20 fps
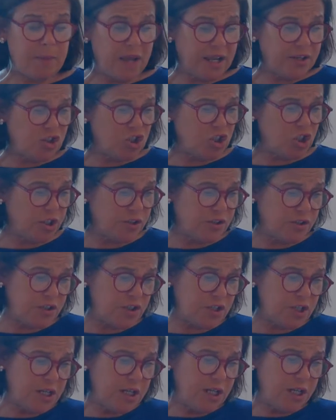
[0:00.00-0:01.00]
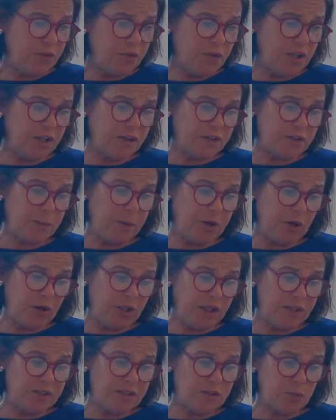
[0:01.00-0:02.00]
mentioned the
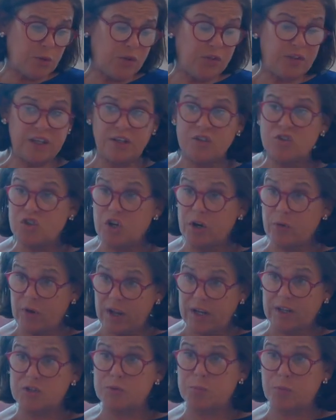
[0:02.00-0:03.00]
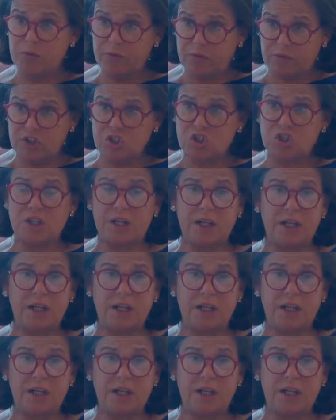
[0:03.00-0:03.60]
experience within direct provision,